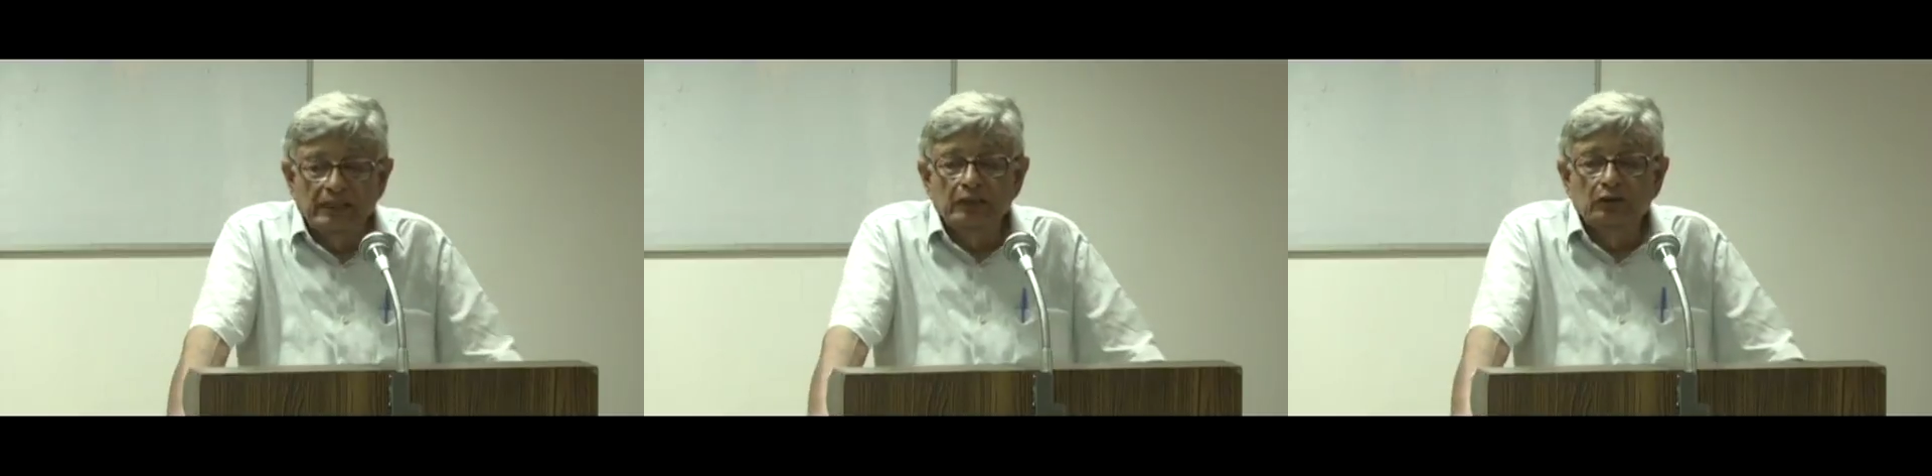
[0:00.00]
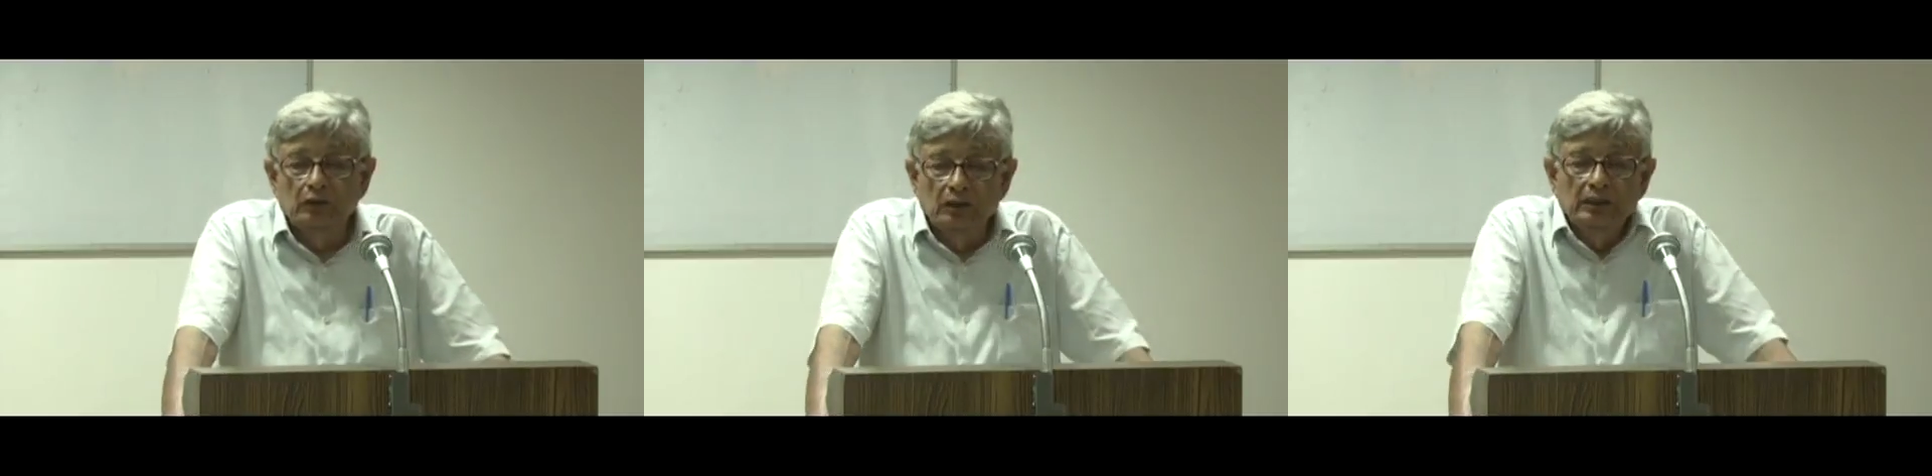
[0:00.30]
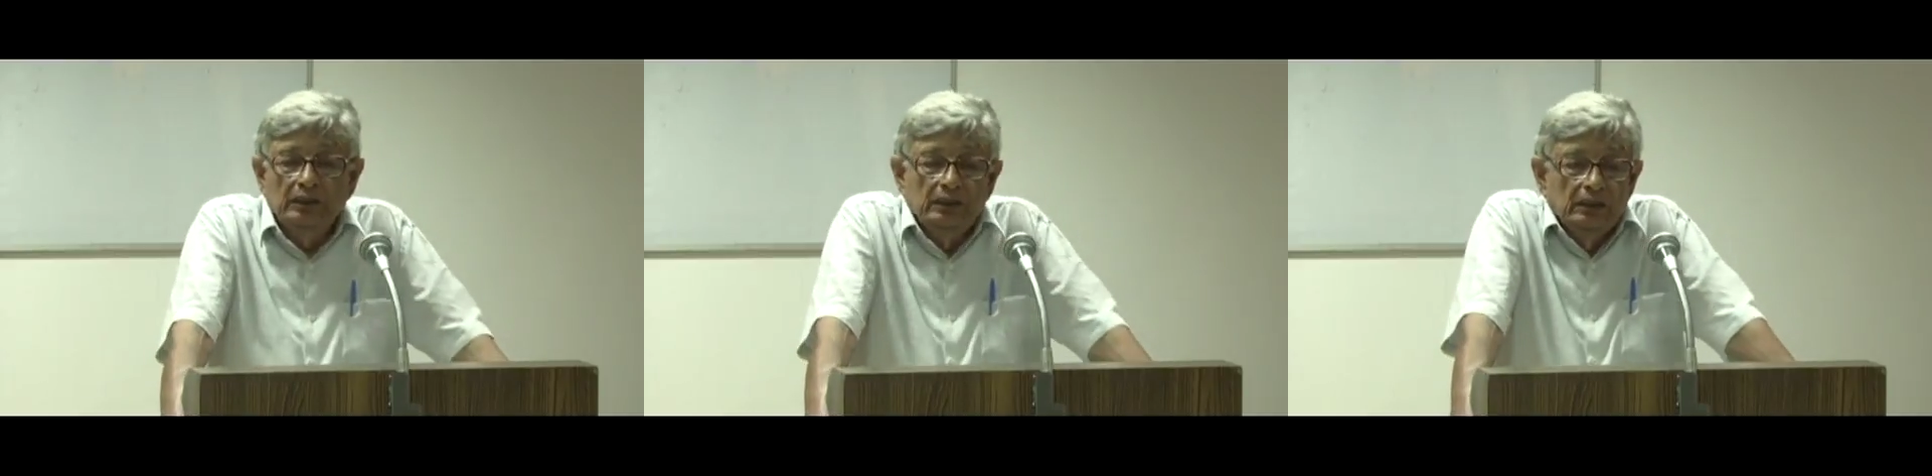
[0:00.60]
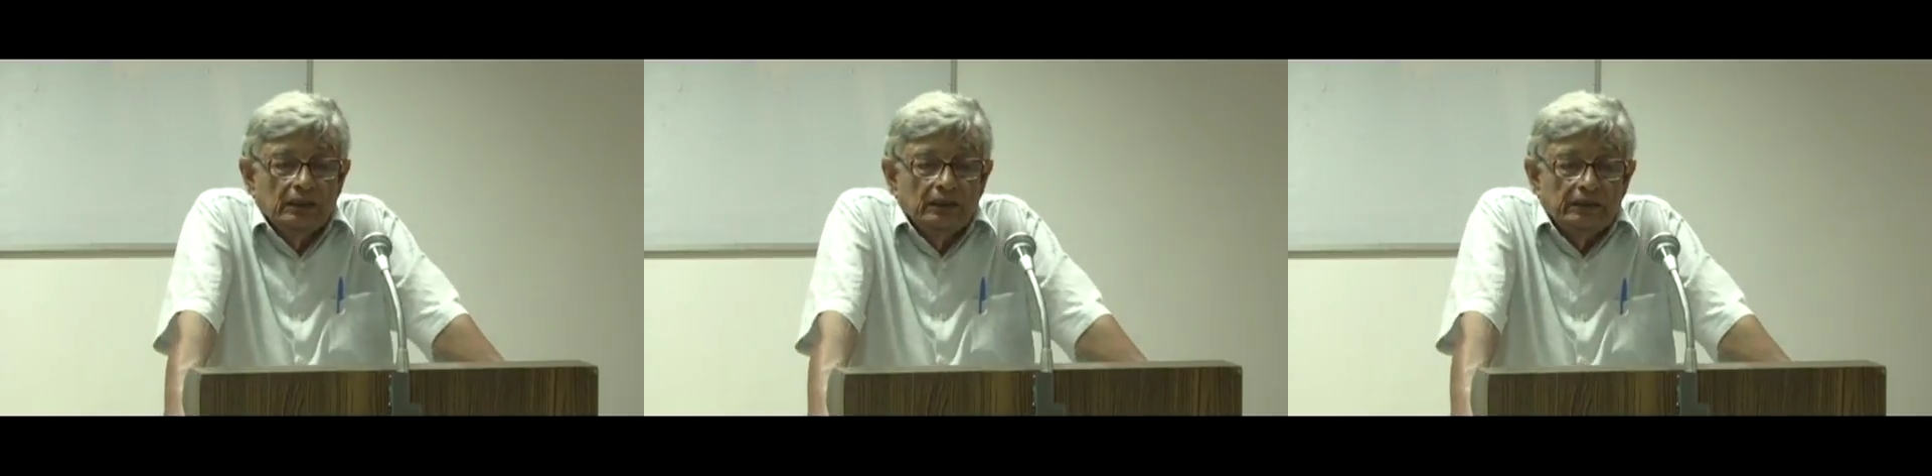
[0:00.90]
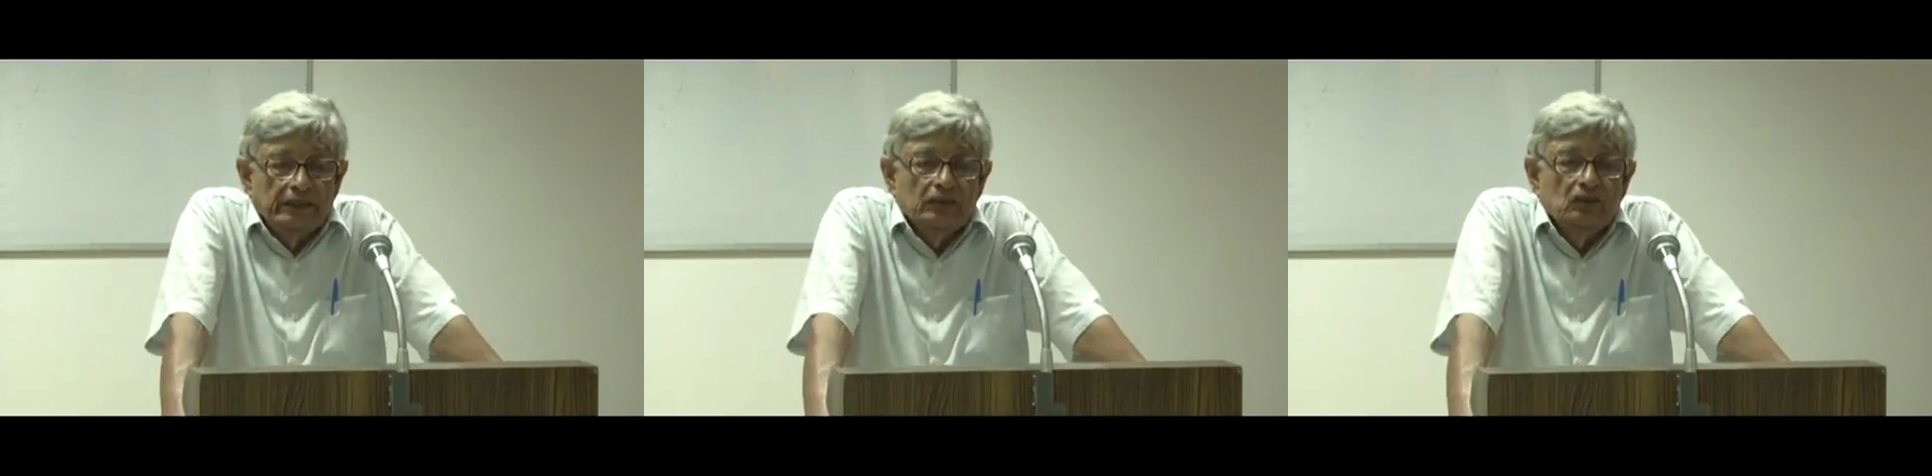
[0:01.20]
naturally
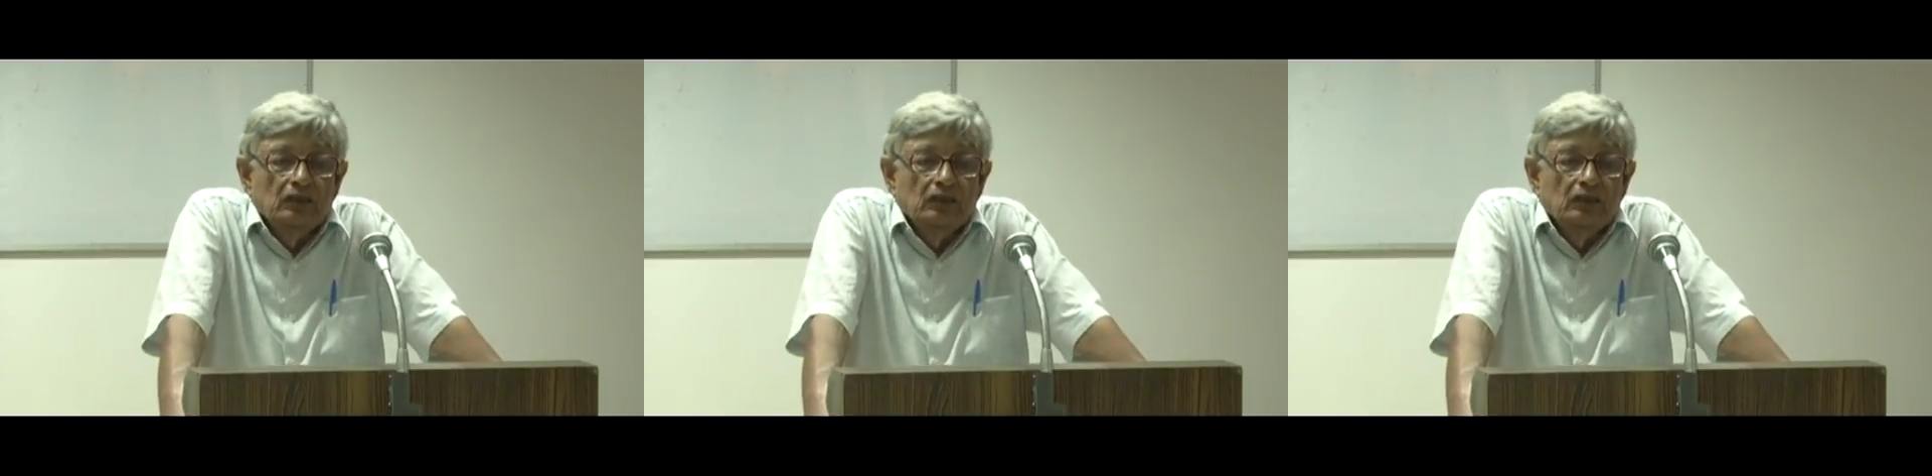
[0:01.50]
raised